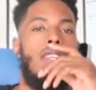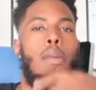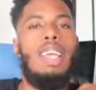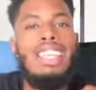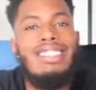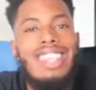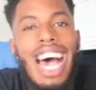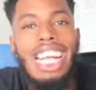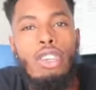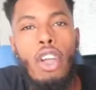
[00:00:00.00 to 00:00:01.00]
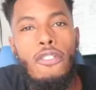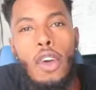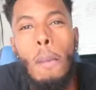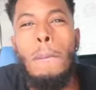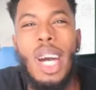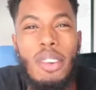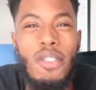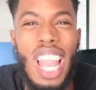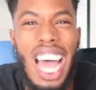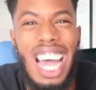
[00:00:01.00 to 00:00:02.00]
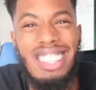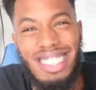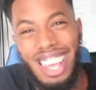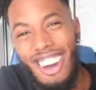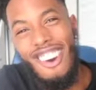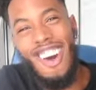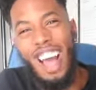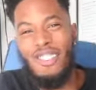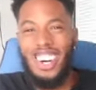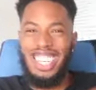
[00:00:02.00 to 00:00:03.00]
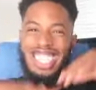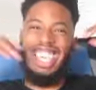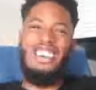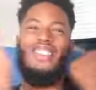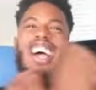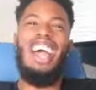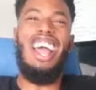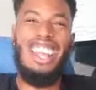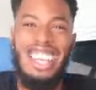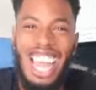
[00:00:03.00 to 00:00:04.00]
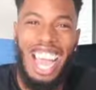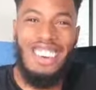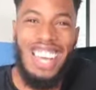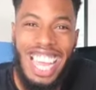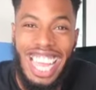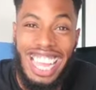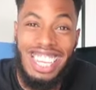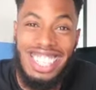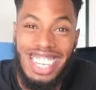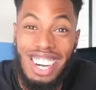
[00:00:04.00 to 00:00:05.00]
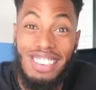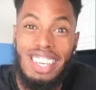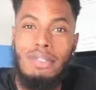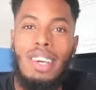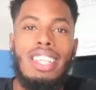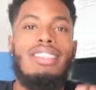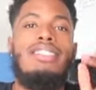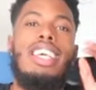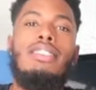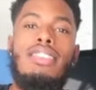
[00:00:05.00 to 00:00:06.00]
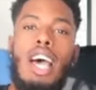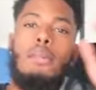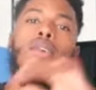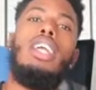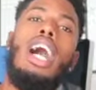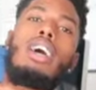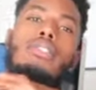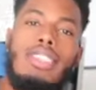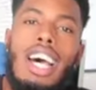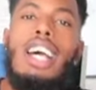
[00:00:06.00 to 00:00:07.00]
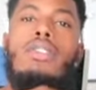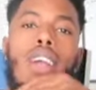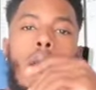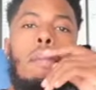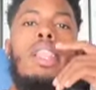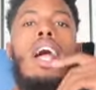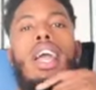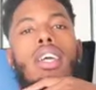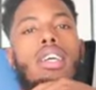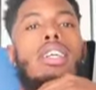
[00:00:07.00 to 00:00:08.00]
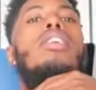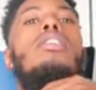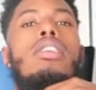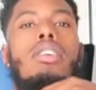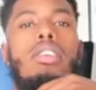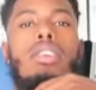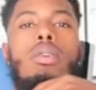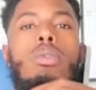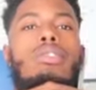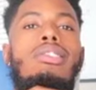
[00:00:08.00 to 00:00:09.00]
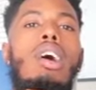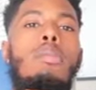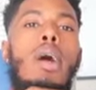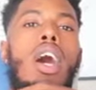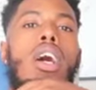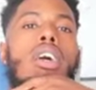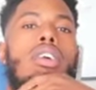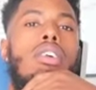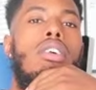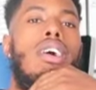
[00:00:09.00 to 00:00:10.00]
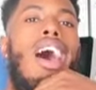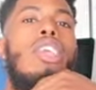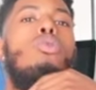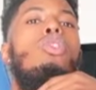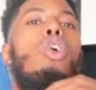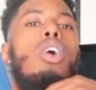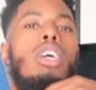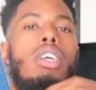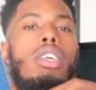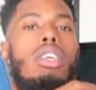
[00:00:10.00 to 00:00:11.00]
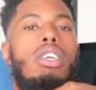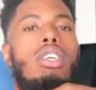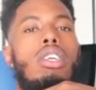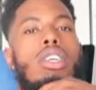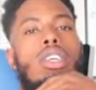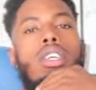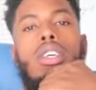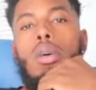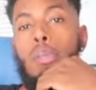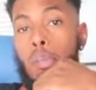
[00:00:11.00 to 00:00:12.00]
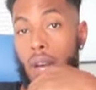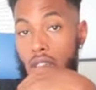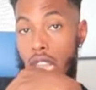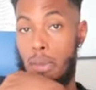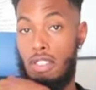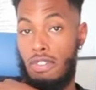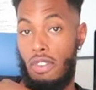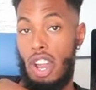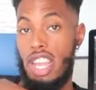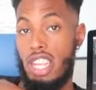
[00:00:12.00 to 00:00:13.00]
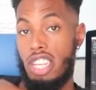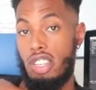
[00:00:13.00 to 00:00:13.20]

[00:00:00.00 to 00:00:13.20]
You know what I mean? Inside, you can feel butterflies and like, oh, I want to get with her, you know what I mean? But at the same time, on the outside, you gotta be like, what's up, man? How you doing? My name is Frank.